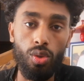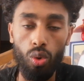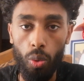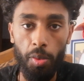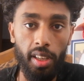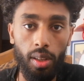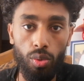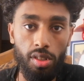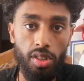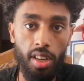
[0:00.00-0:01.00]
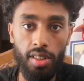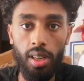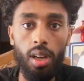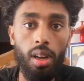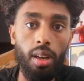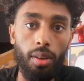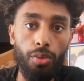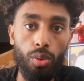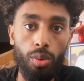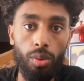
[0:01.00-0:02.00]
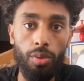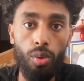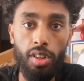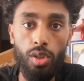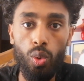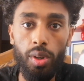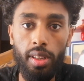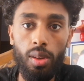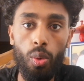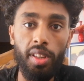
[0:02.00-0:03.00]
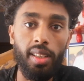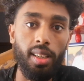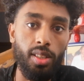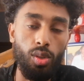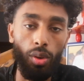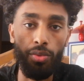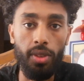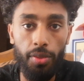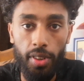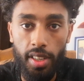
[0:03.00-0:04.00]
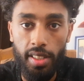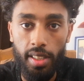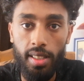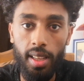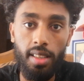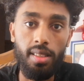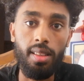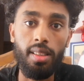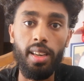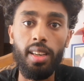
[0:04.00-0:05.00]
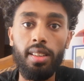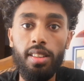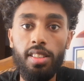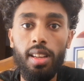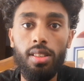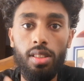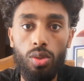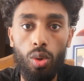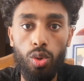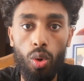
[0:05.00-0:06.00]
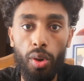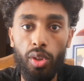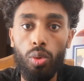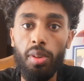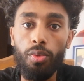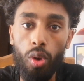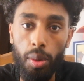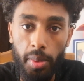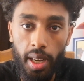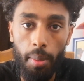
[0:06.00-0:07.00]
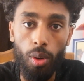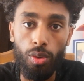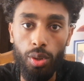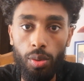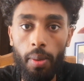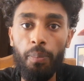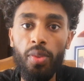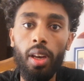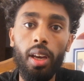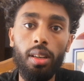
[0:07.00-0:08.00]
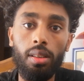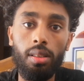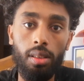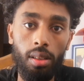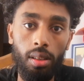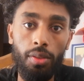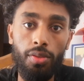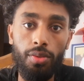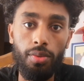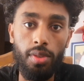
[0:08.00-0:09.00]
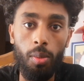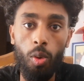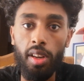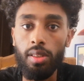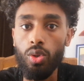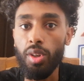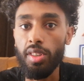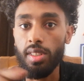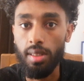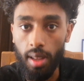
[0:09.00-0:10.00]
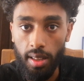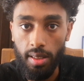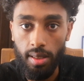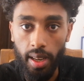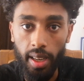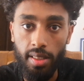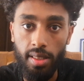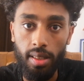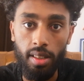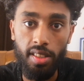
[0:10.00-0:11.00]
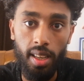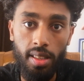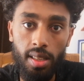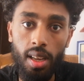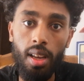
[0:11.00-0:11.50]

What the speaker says: to communicate with each other. If you are stored in the waiting list of the first instance, the second instance is also going to be informed about you, and if someone joins that second instance,